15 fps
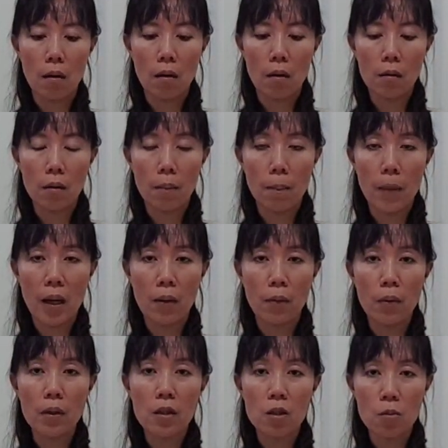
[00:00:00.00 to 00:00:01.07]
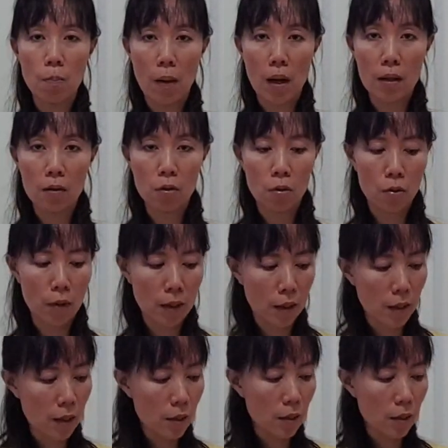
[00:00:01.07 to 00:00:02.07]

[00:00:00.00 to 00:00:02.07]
on the mat with the spine straight.